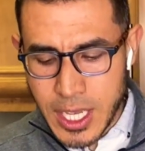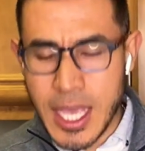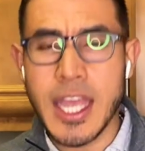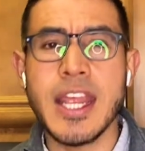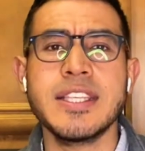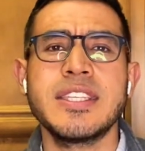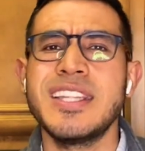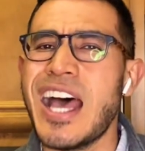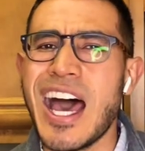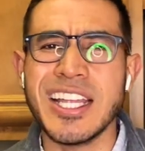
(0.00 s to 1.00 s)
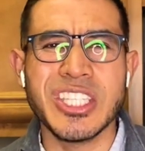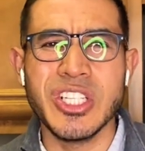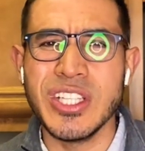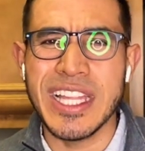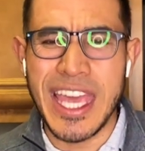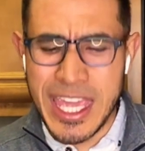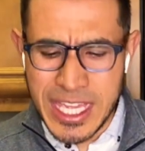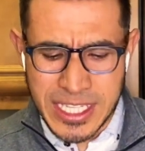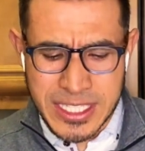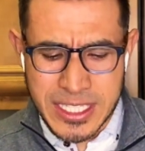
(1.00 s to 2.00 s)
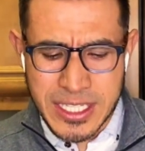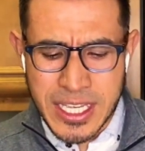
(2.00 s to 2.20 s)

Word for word: It is not too late.